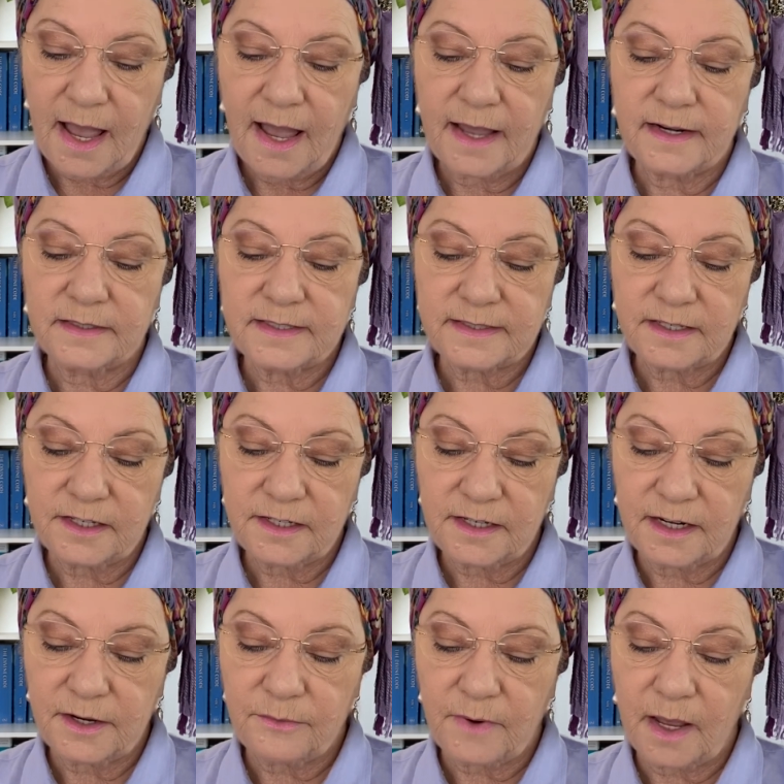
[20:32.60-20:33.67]
and
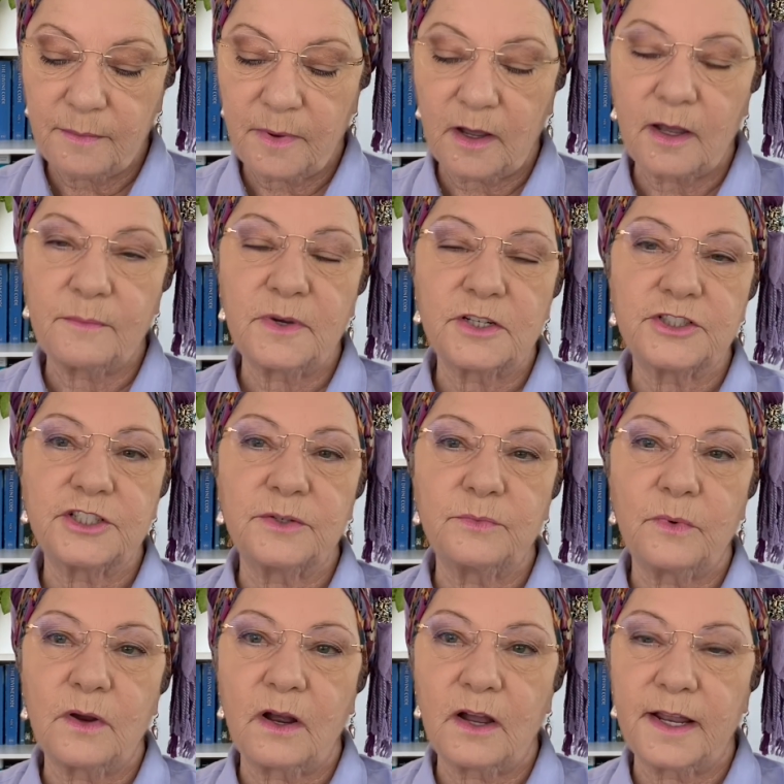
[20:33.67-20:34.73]
certainly Rabbi Moshe
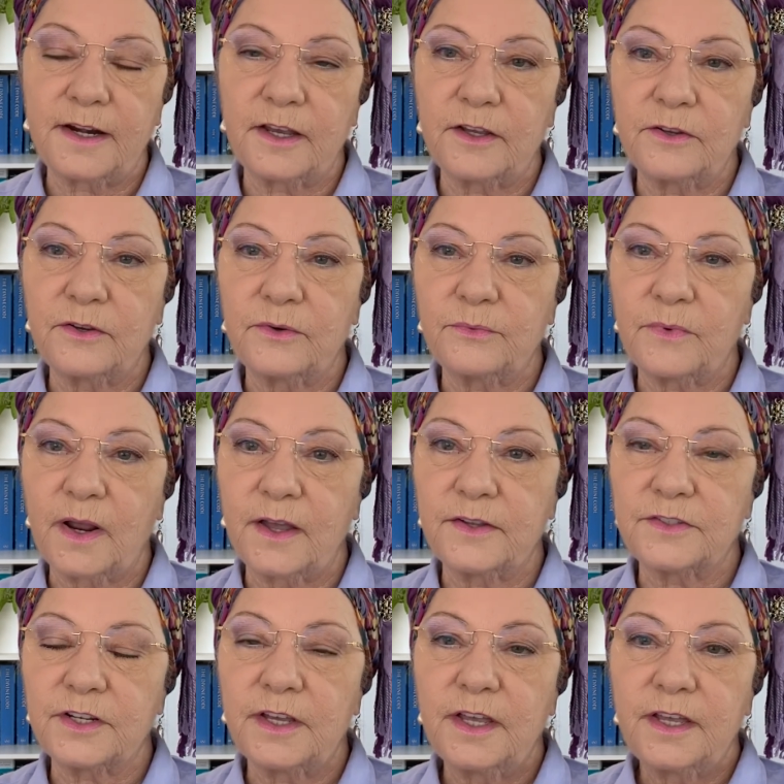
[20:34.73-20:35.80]
Weiner, who
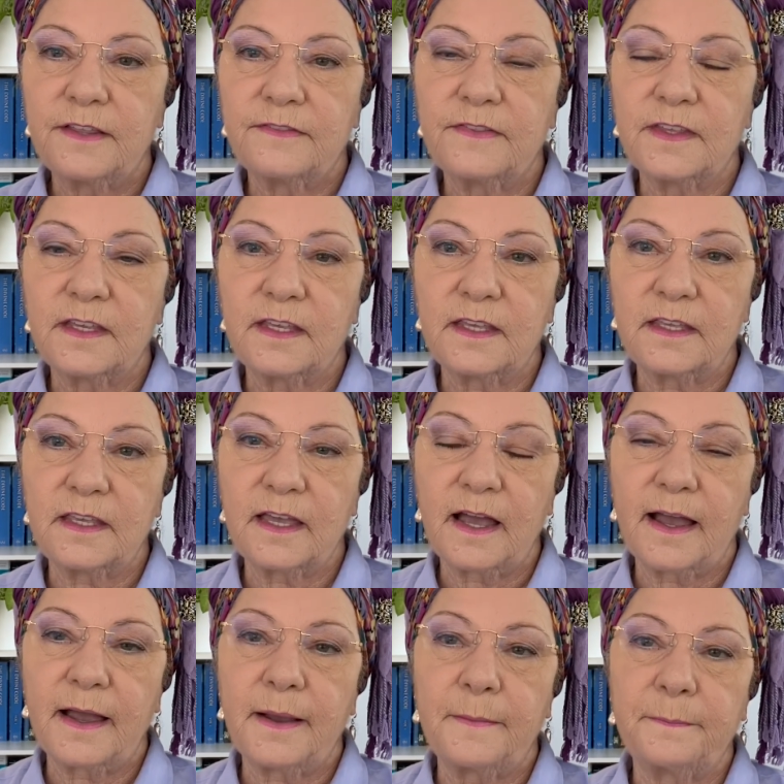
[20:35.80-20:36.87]
wrote the
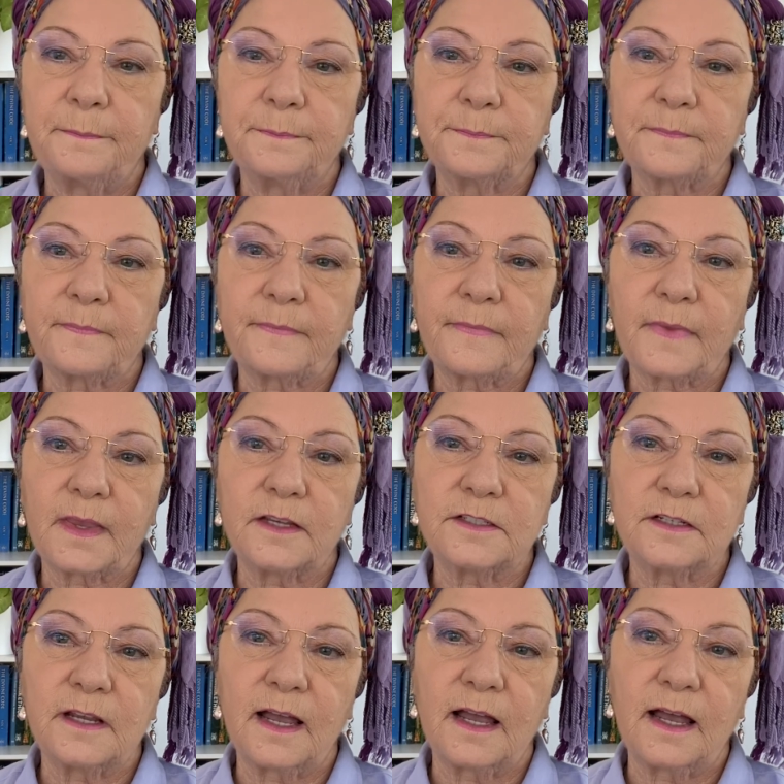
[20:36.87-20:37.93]

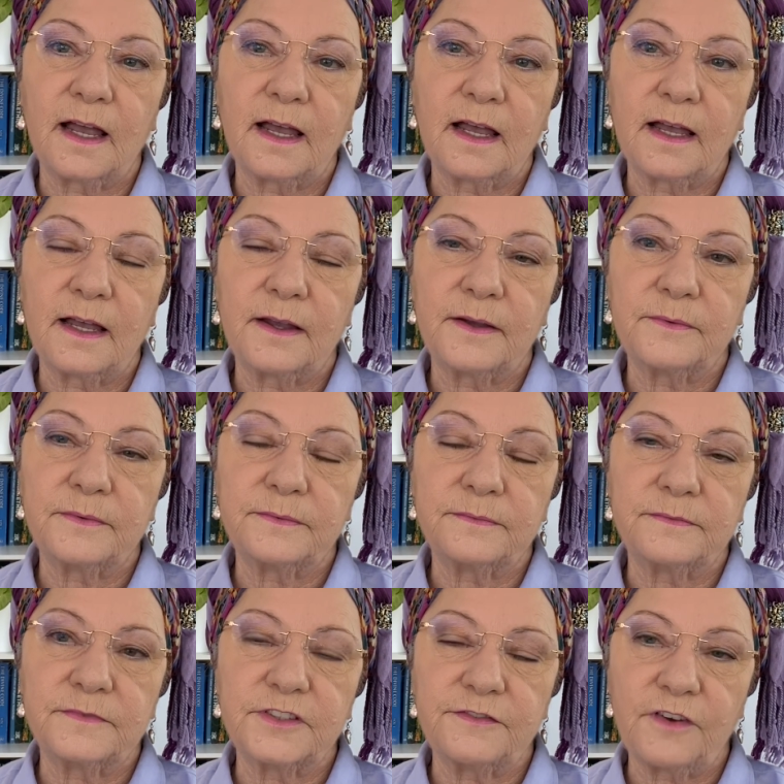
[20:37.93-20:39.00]

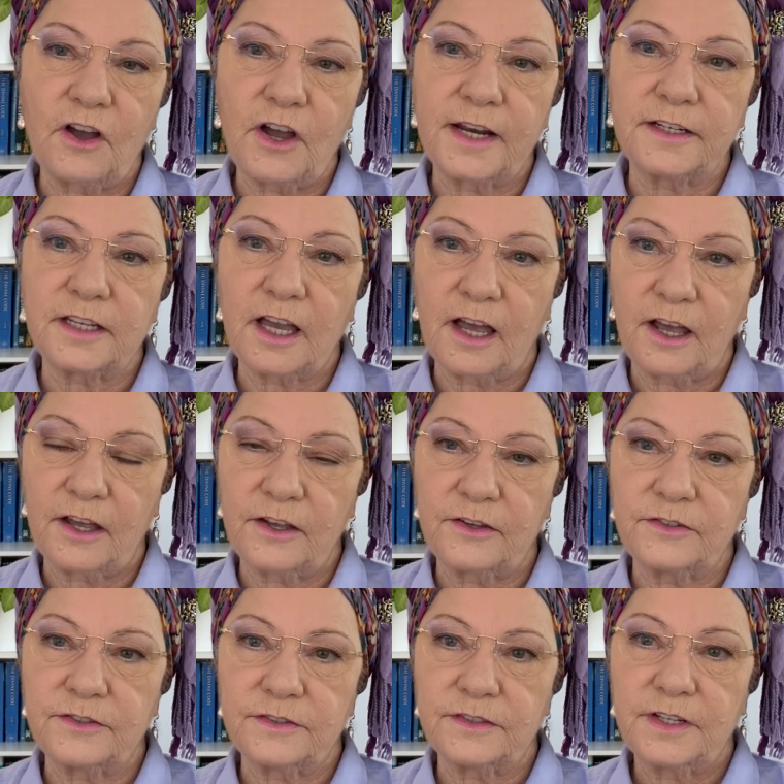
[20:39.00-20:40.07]
Divine
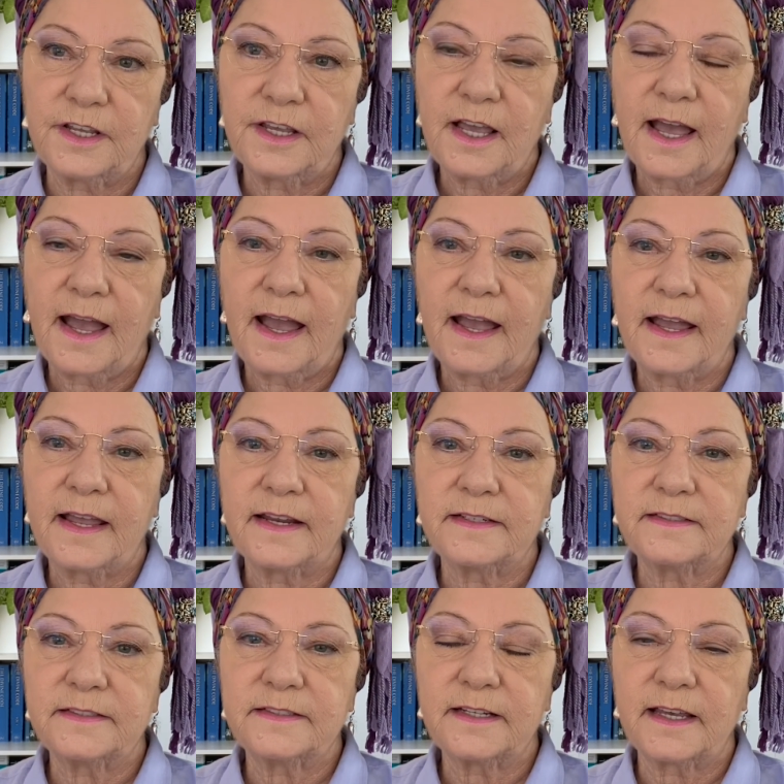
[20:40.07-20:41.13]
Code,
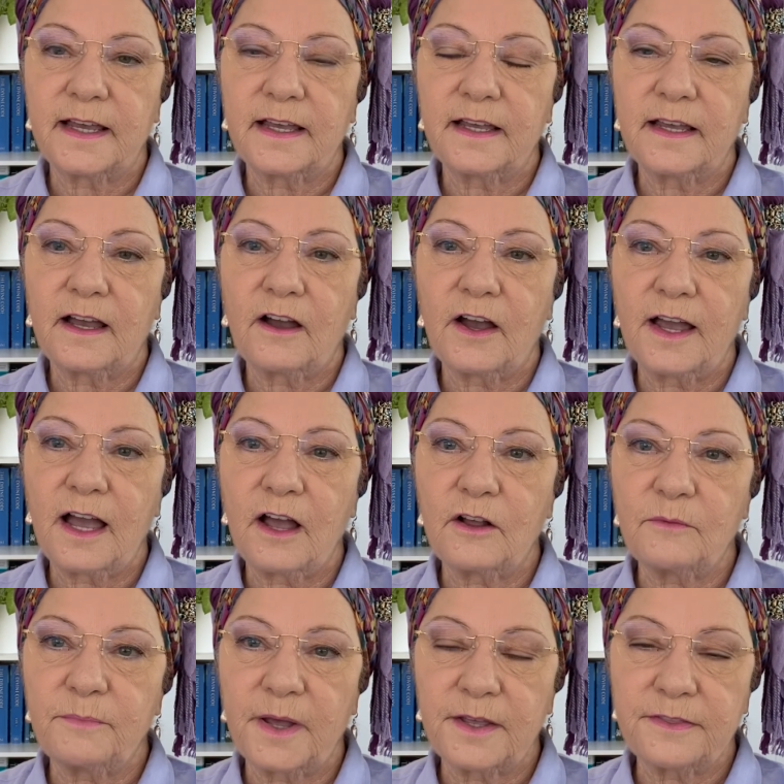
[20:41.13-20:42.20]
and I
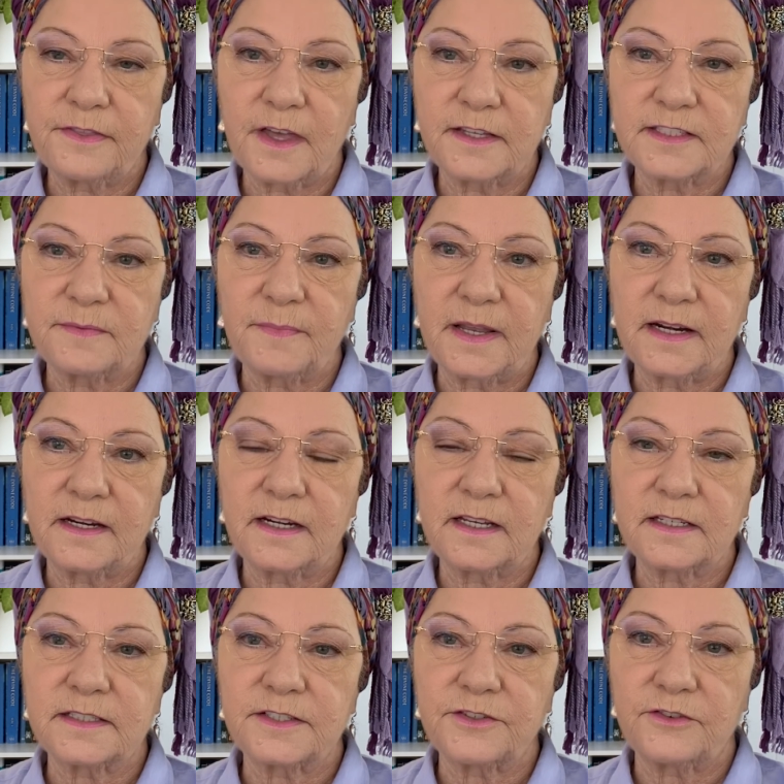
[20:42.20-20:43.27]
hold both those men in
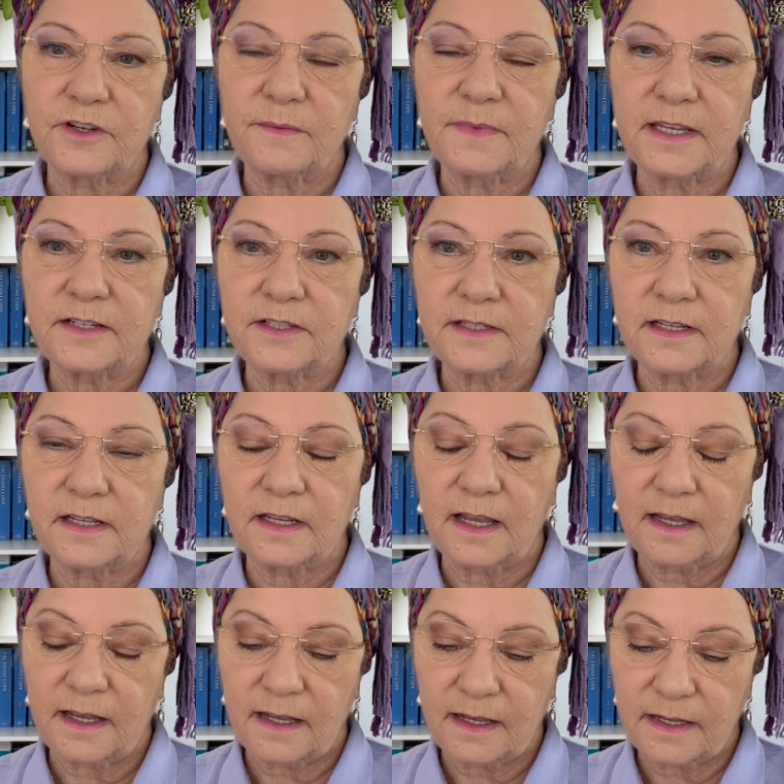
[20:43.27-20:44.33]
extreme
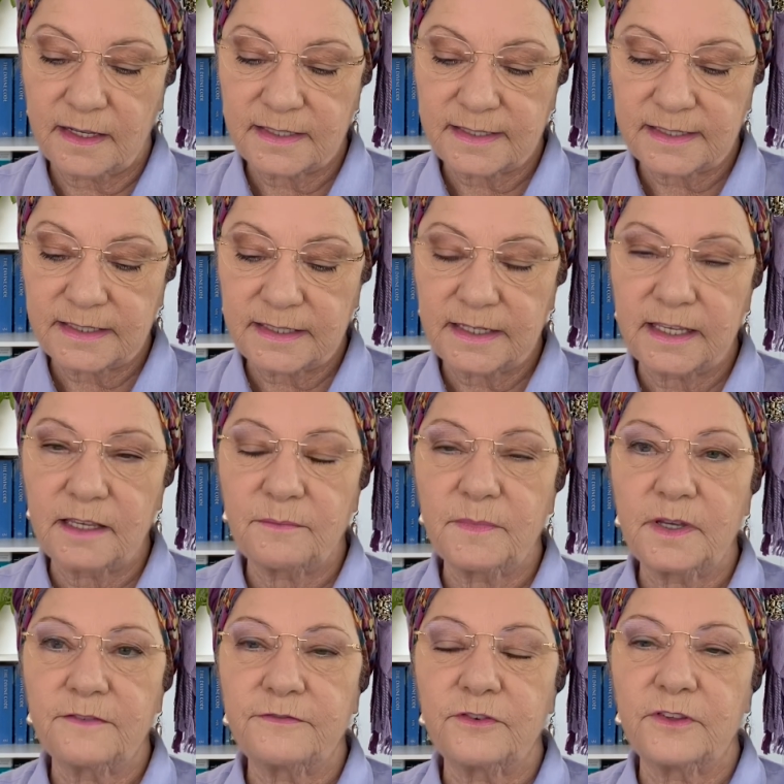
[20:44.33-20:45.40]
esteem
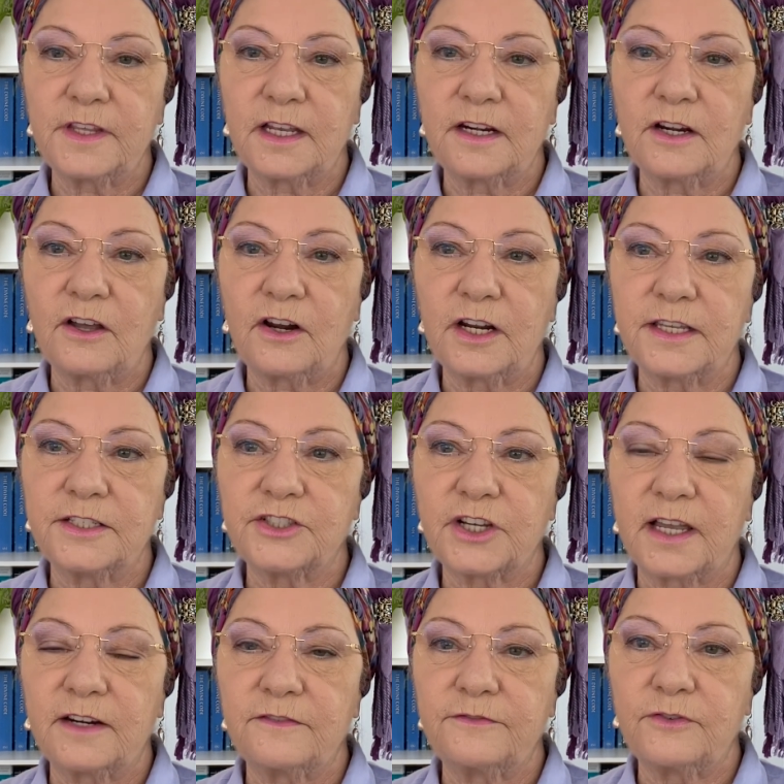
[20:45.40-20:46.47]
for their knowledge
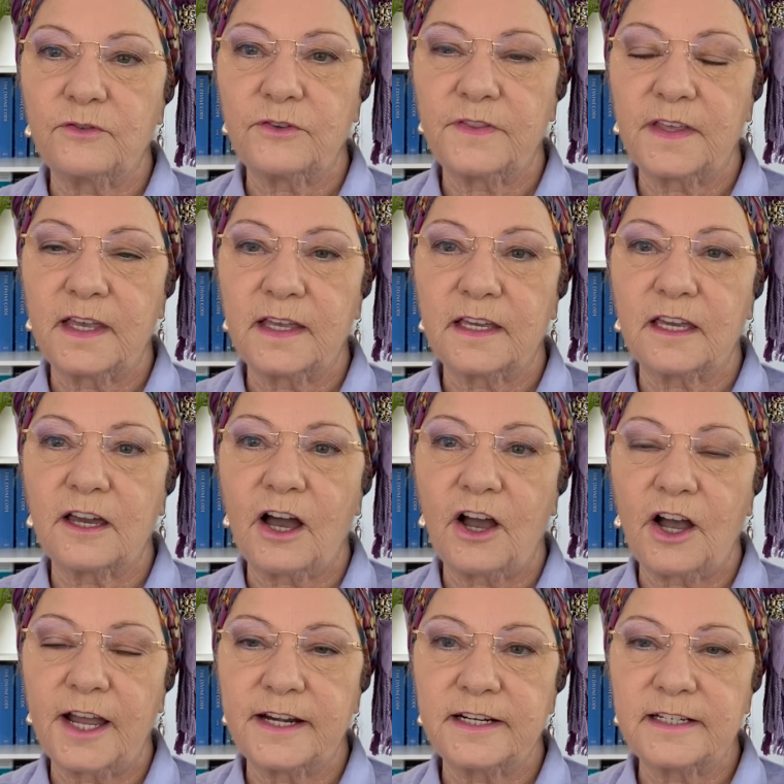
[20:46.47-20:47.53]
and for their
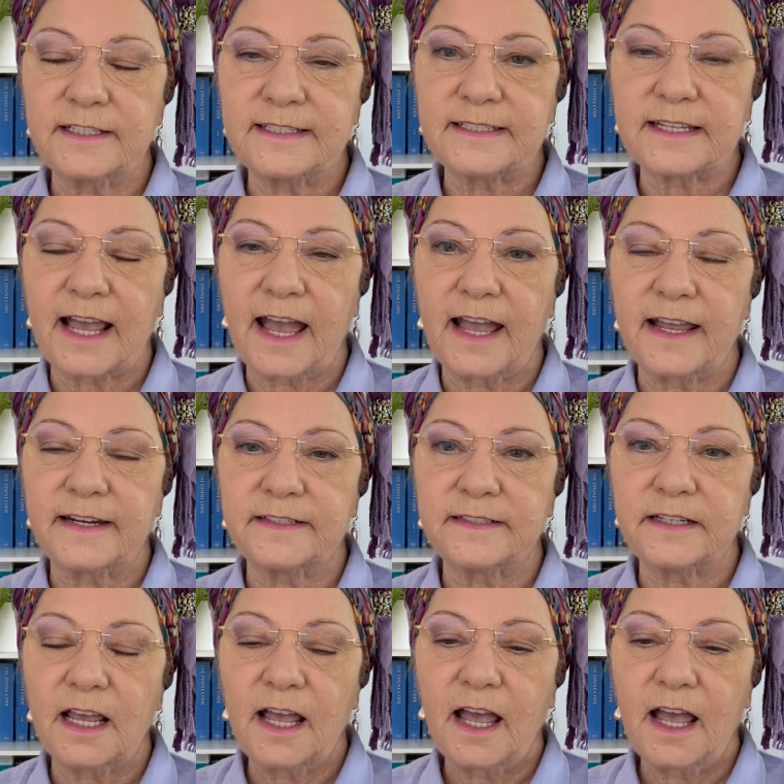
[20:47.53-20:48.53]
guidance and